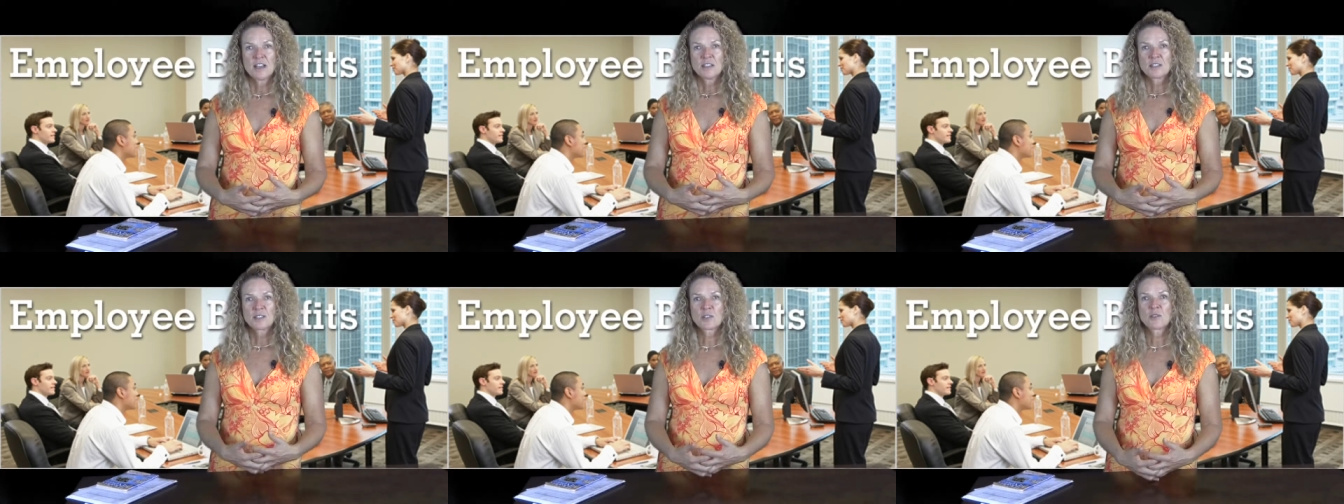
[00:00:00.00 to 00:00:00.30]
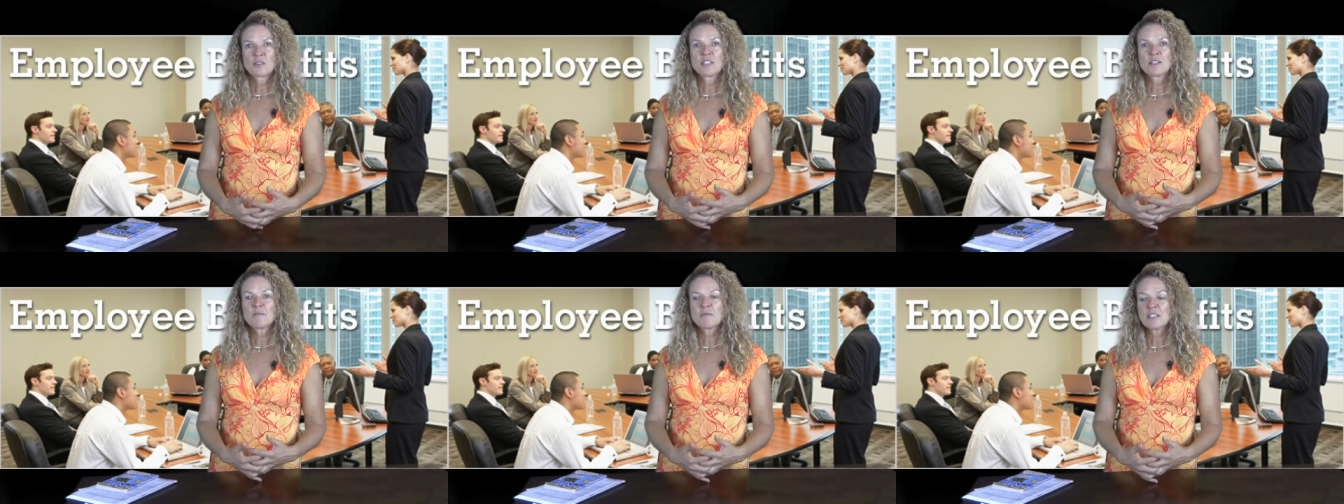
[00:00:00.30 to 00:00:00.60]

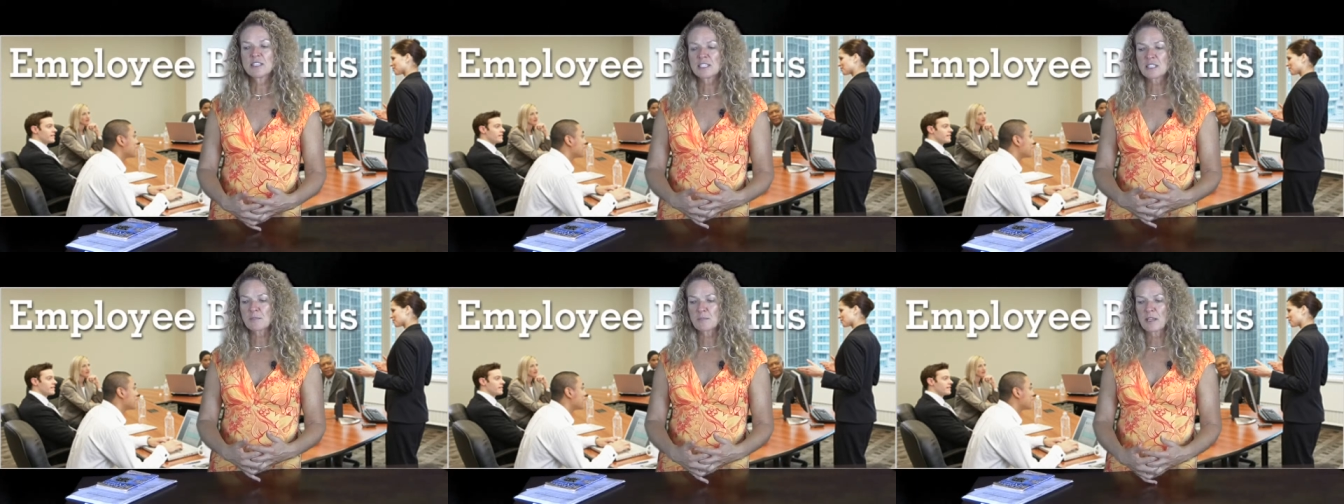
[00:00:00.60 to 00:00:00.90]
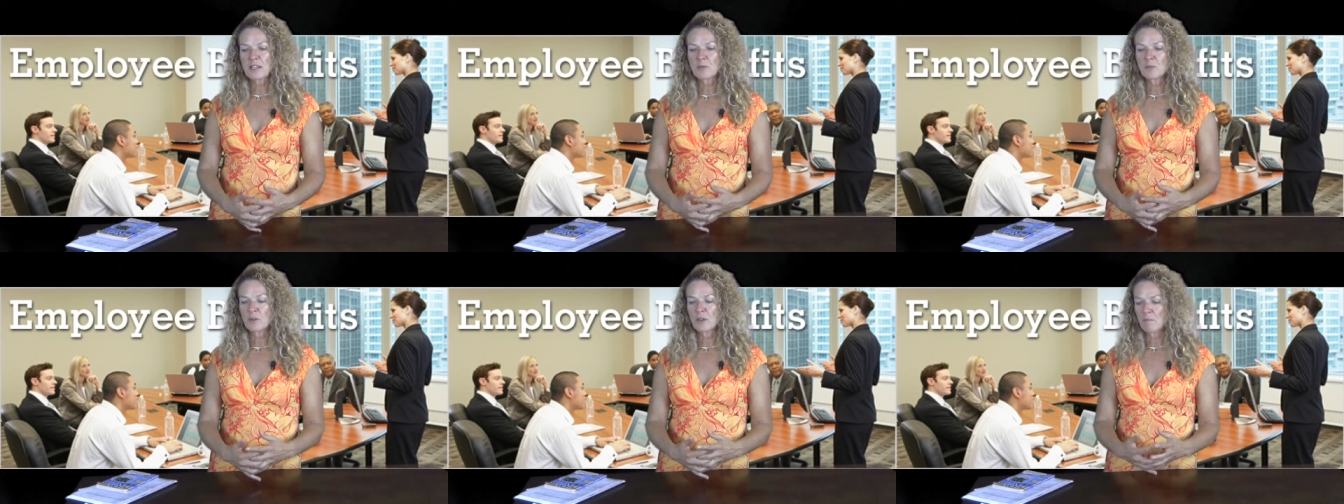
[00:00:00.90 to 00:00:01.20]
So let me
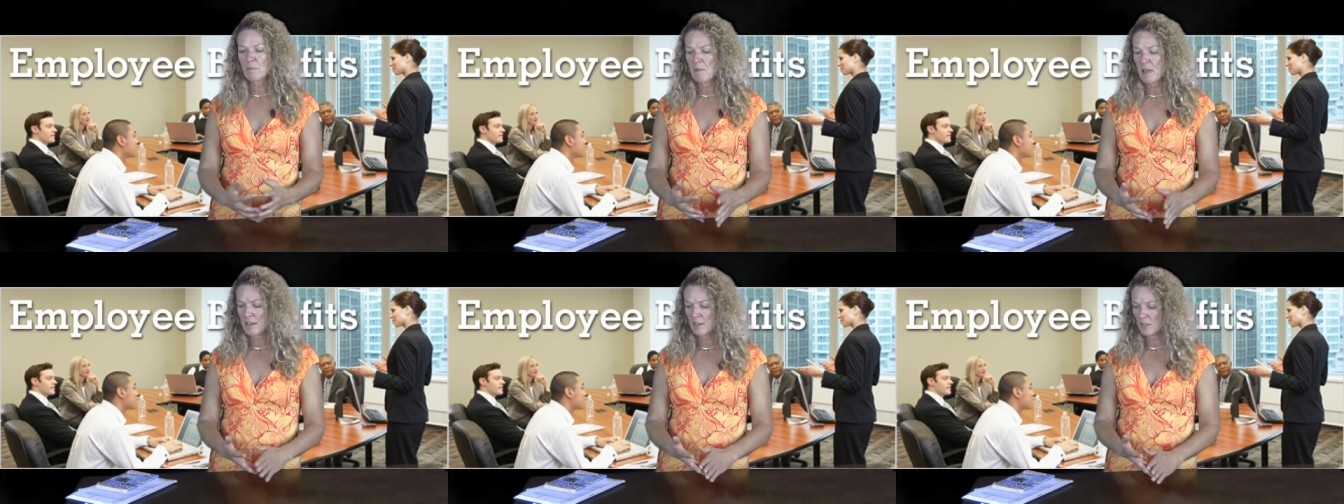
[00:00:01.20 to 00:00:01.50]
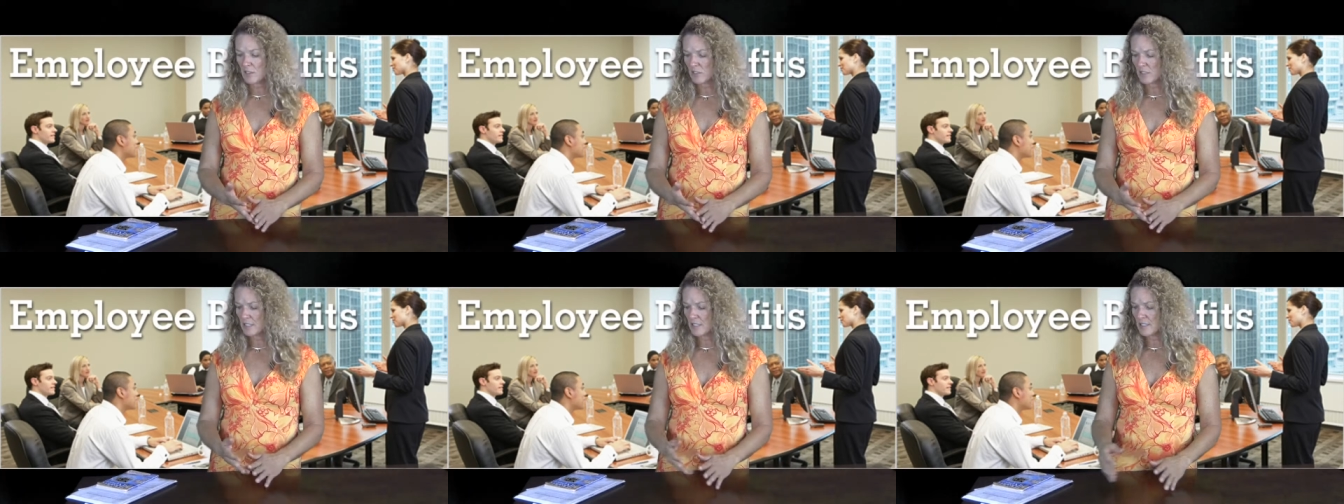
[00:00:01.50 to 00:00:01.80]
explain what
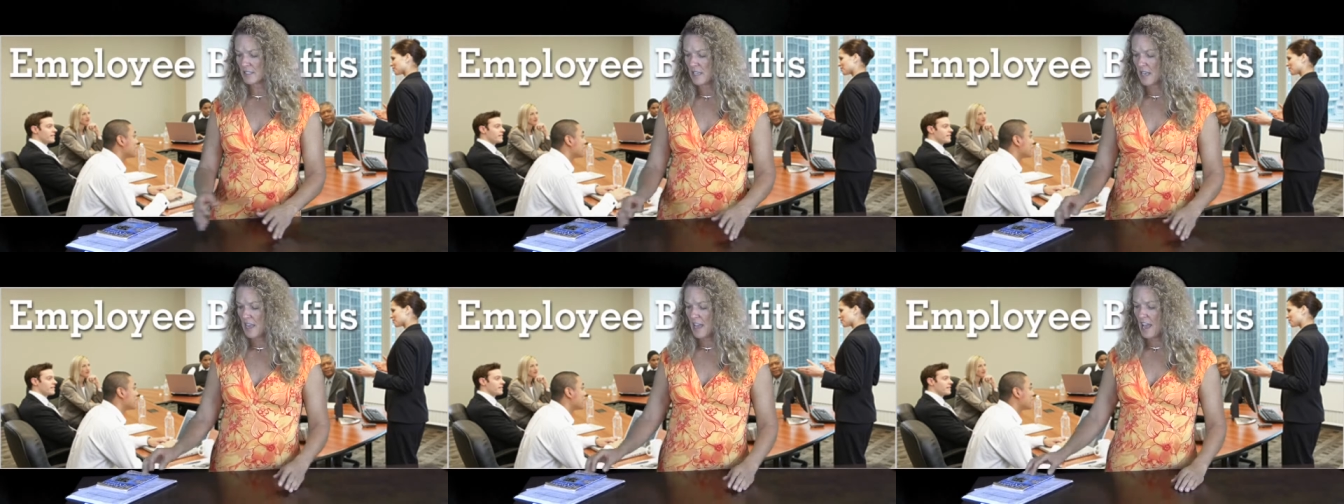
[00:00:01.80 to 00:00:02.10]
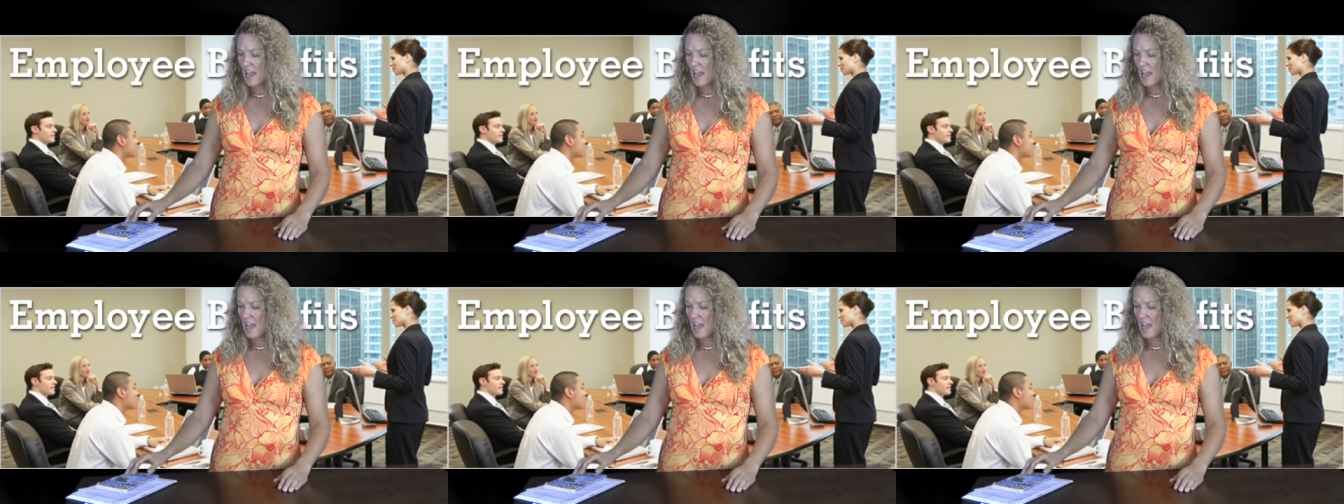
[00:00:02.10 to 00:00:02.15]
medical is.